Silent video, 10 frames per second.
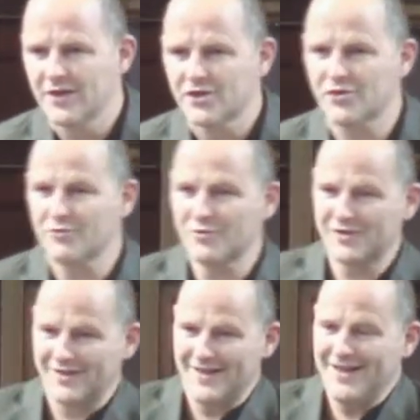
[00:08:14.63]
So there was
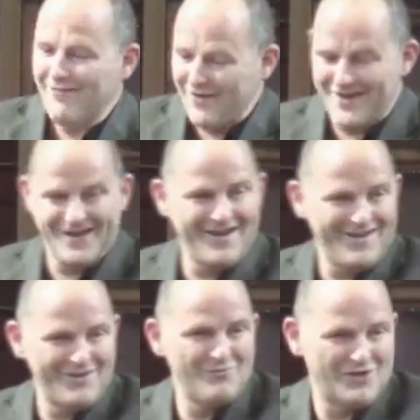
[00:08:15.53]

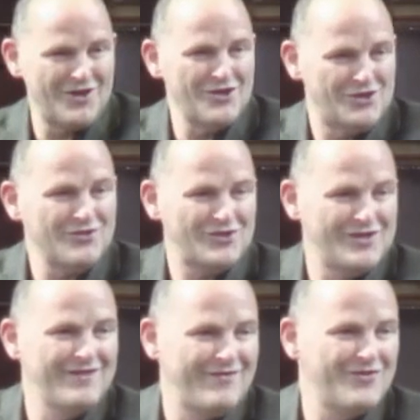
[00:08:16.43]
an
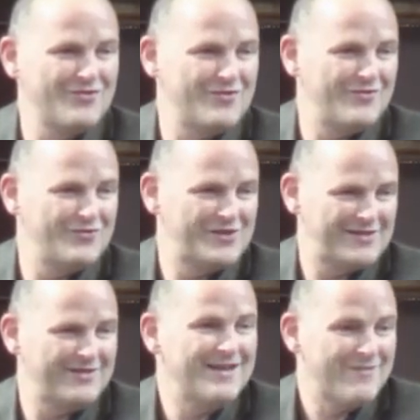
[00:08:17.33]
injunction even on
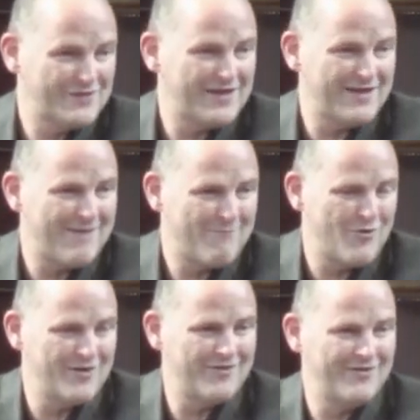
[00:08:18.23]
slaves at that
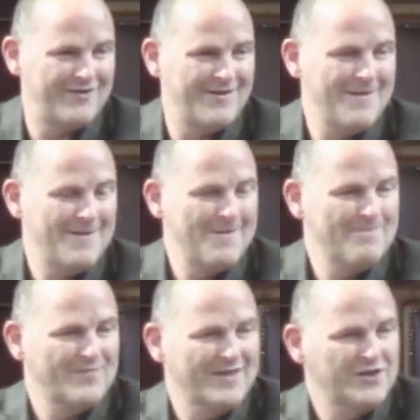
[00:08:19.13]
point
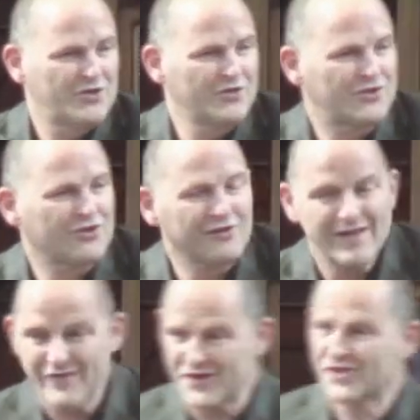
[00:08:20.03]
to
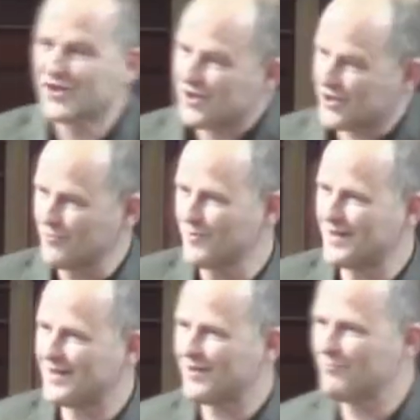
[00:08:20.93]
live in such a
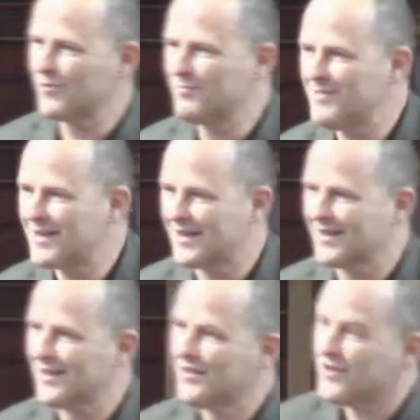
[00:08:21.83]
way that would make
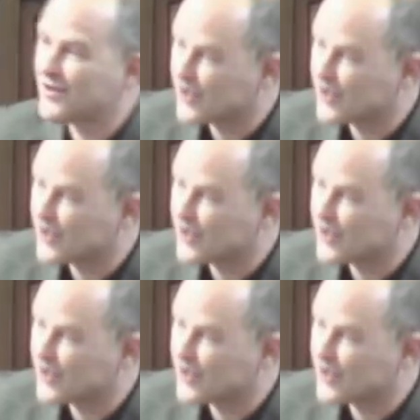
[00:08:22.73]
their